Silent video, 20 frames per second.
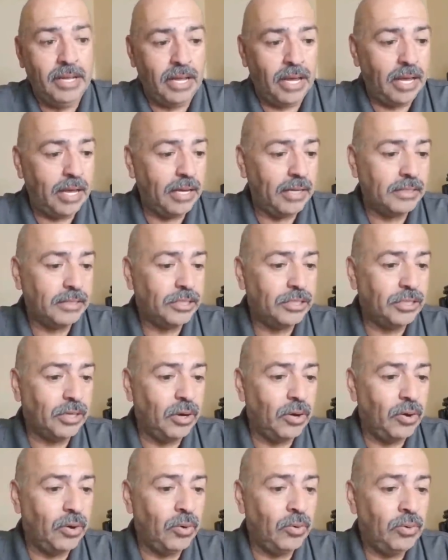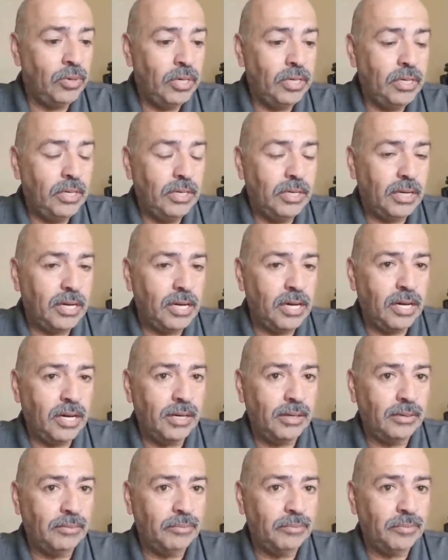And so
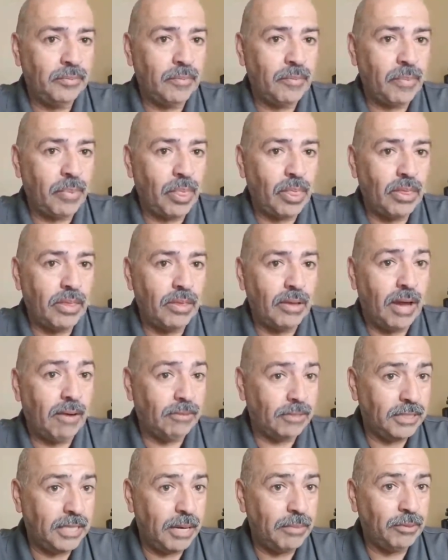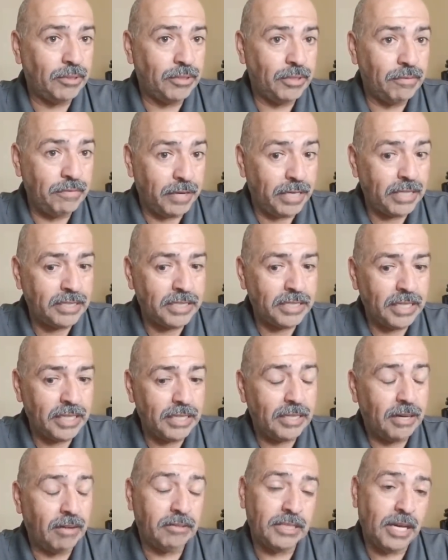I was able to fix it,
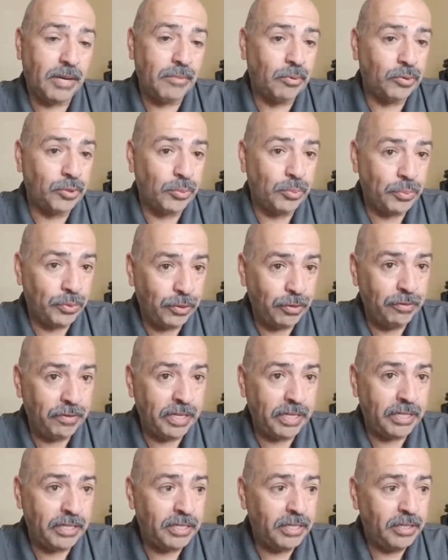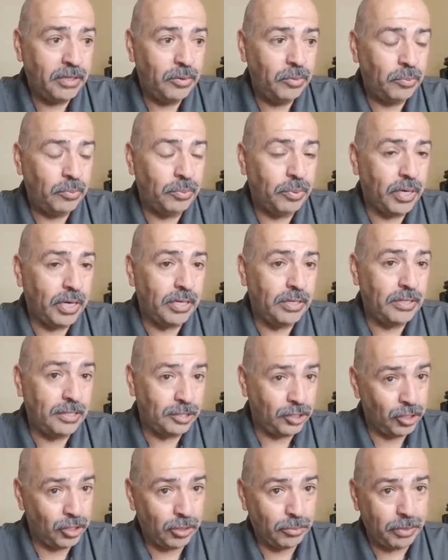I was able to prove it, but
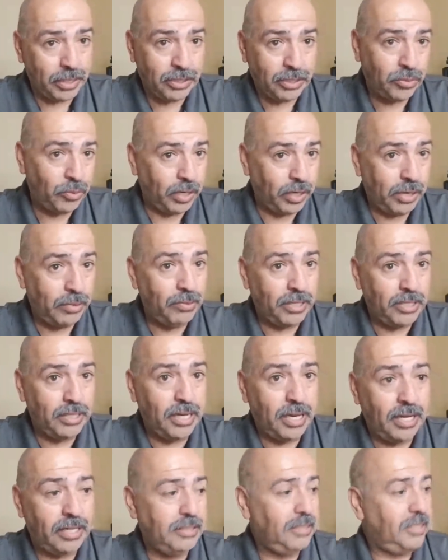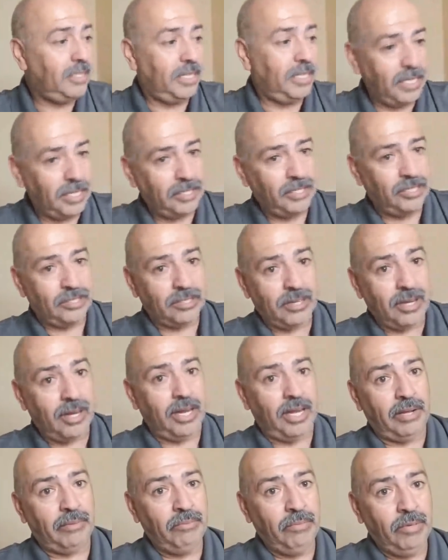it took me 21 days each
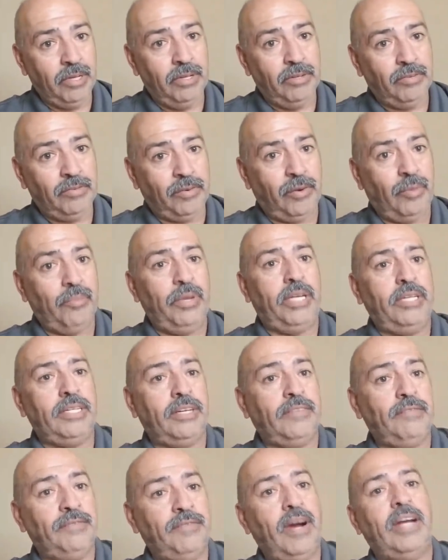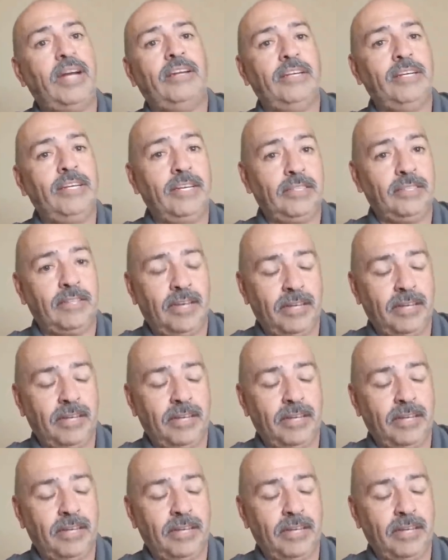time for me to finally get